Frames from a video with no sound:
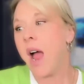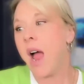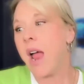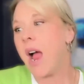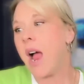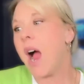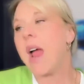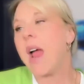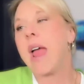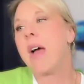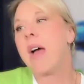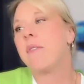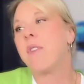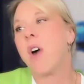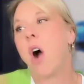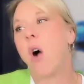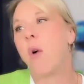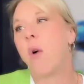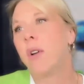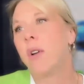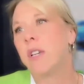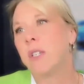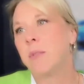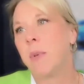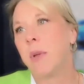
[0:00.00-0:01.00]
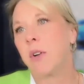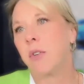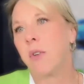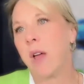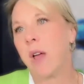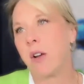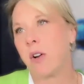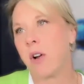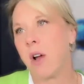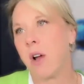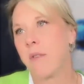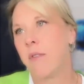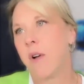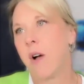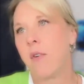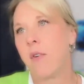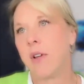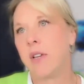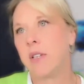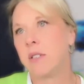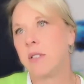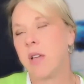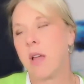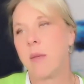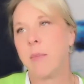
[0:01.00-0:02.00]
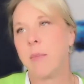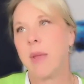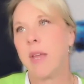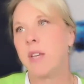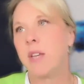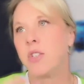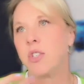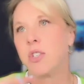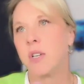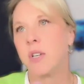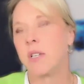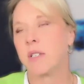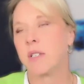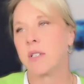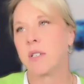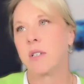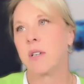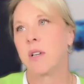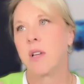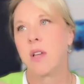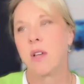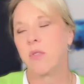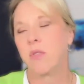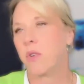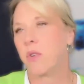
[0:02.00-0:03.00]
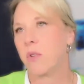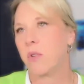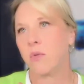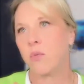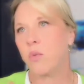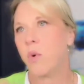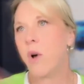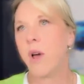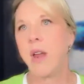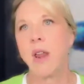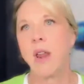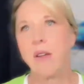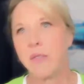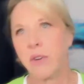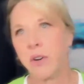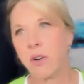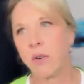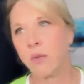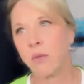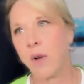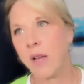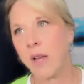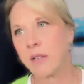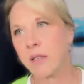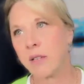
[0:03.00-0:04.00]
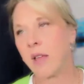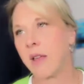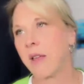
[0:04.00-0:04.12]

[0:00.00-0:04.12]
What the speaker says: I have always been a writer. I've always, I mean, just whatever it was.